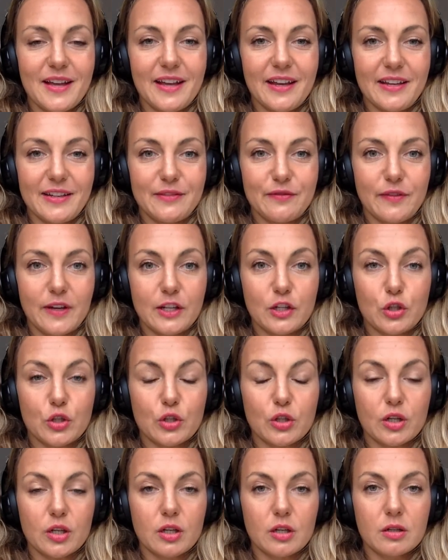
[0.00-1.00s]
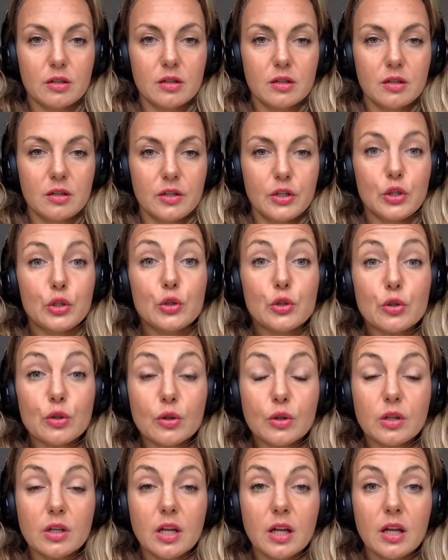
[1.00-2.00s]
adventure
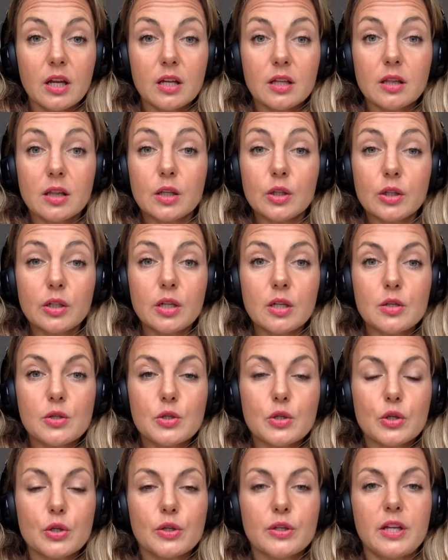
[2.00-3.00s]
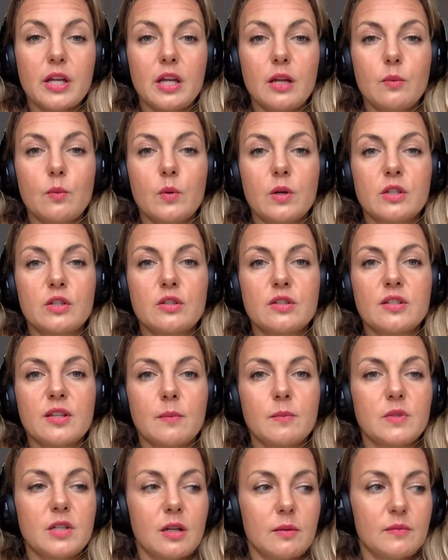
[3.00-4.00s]
journey and learning journey, which
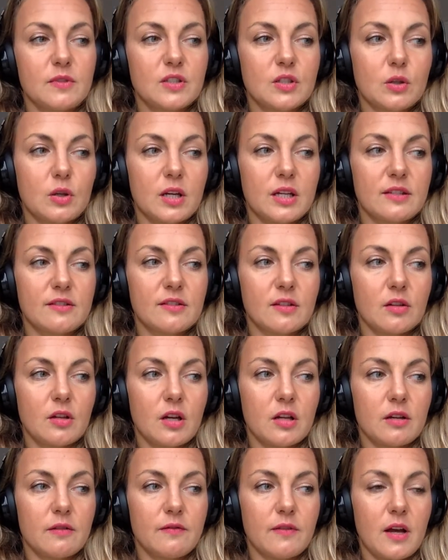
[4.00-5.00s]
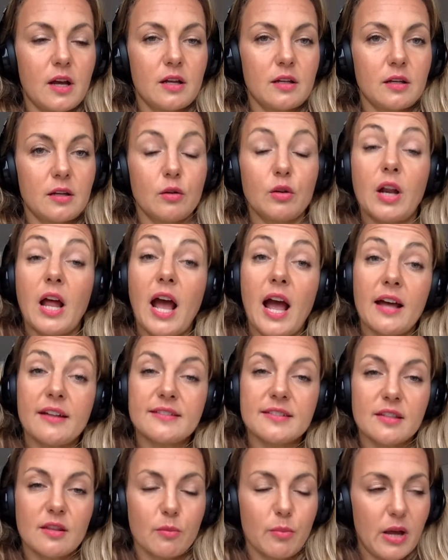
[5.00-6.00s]
sometimes creates a lot of, and
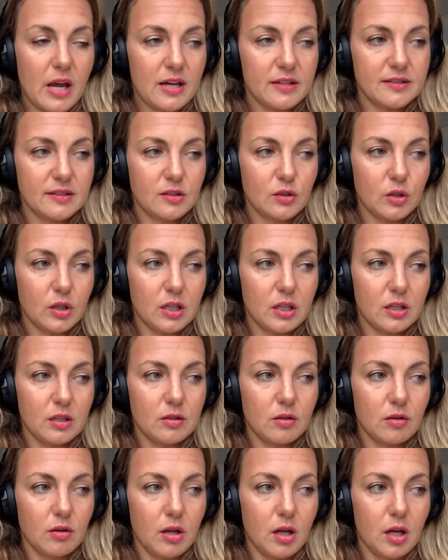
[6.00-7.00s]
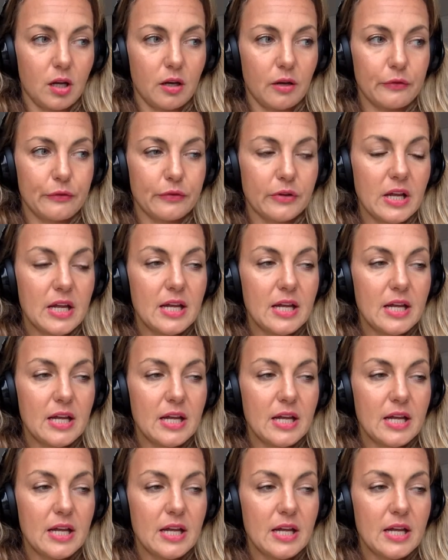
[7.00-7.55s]
has in the past created a lot of